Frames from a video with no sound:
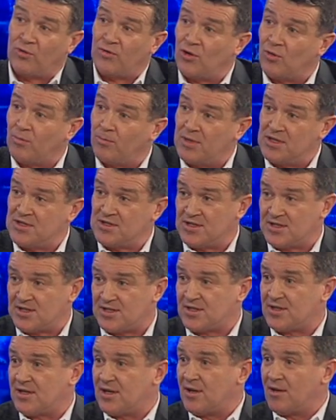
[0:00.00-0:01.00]
your
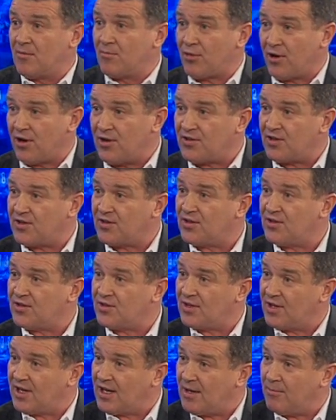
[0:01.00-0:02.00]
business
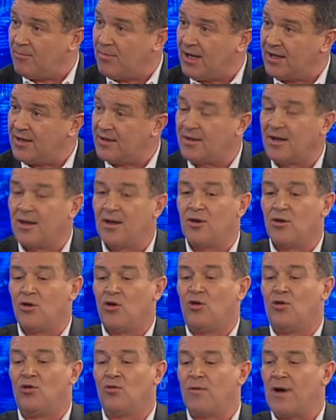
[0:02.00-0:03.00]
processes embedded,
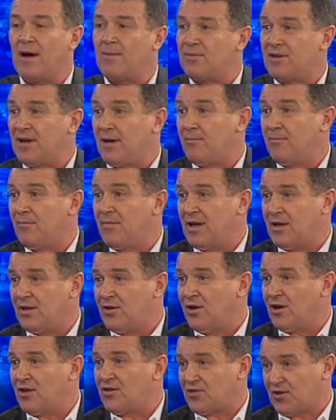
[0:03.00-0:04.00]
all wrapped up in a
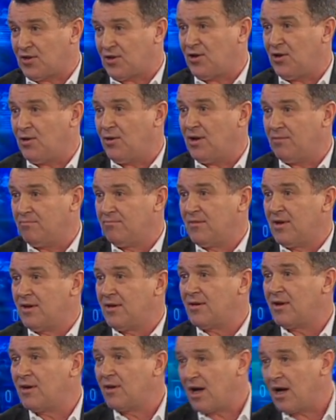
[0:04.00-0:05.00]
nice, secure
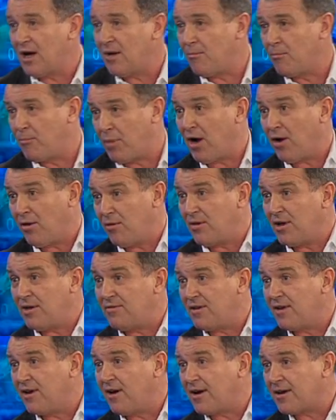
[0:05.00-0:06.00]
bow, if
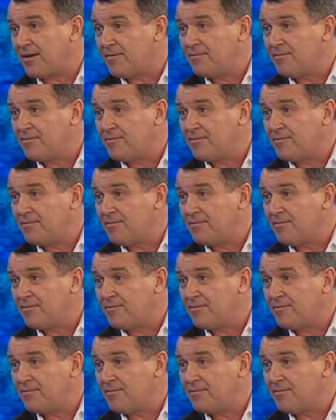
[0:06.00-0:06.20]
you like.